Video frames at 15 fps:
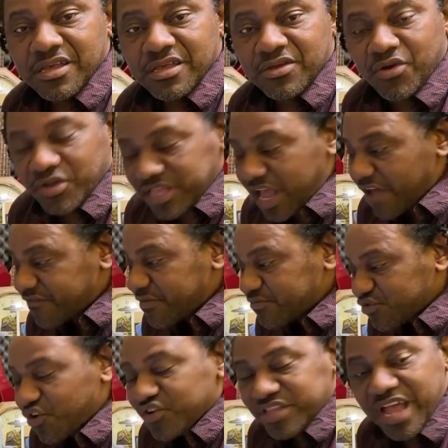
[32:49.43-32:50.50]
cut off him
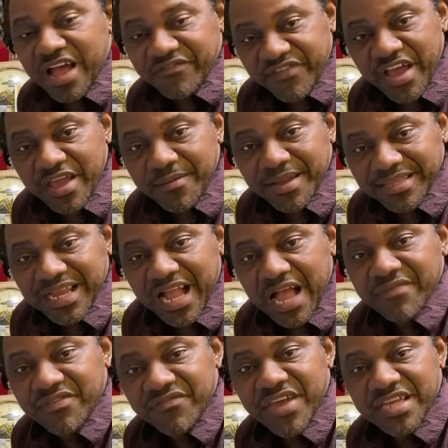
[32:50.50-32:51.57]
shirt off him and take
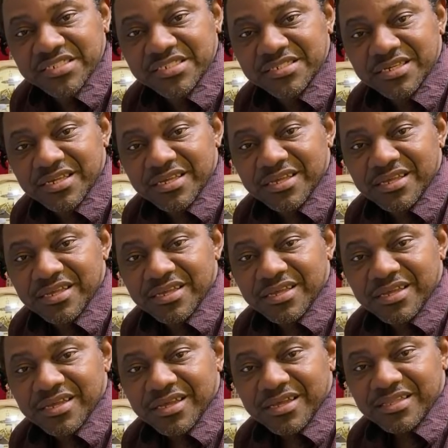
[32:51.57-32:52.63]
out the vest.
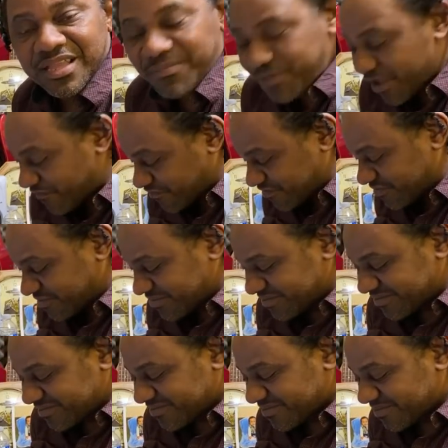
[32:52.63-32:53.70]
Then they even
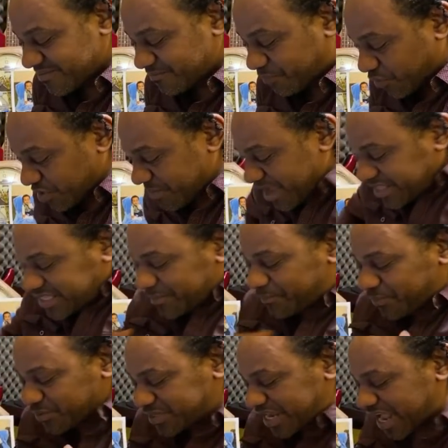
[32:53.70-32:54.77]
pull him out
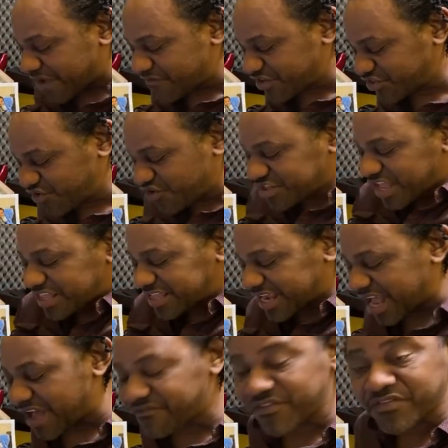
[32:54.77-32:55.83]
and take off his shirt and take
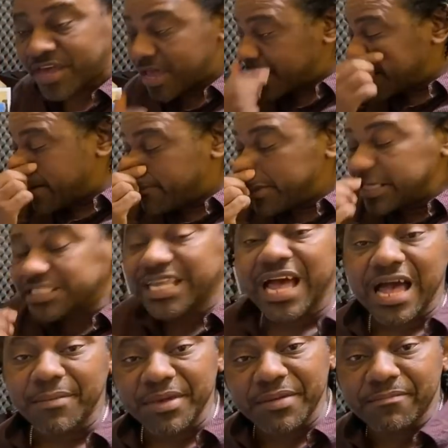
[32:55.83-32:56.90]
off him. They
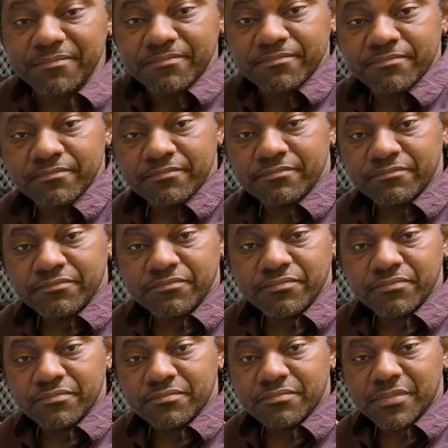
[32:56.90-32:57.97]
disarm him.
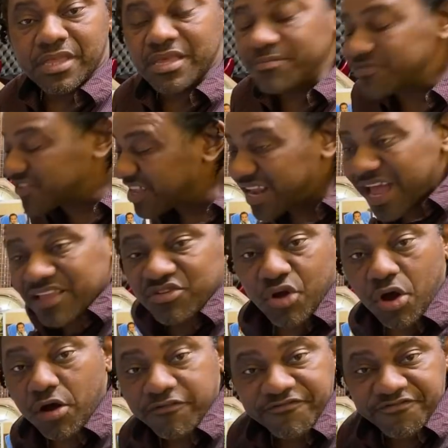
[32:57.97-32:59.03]
Him still
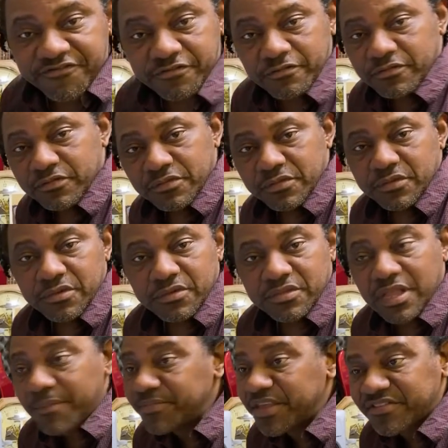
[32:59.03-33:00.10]
handcuff.
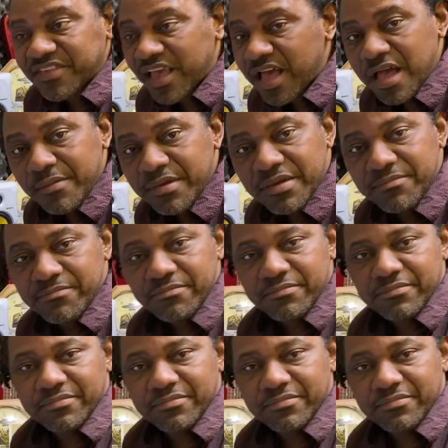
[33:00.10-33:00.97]
Them disarm him.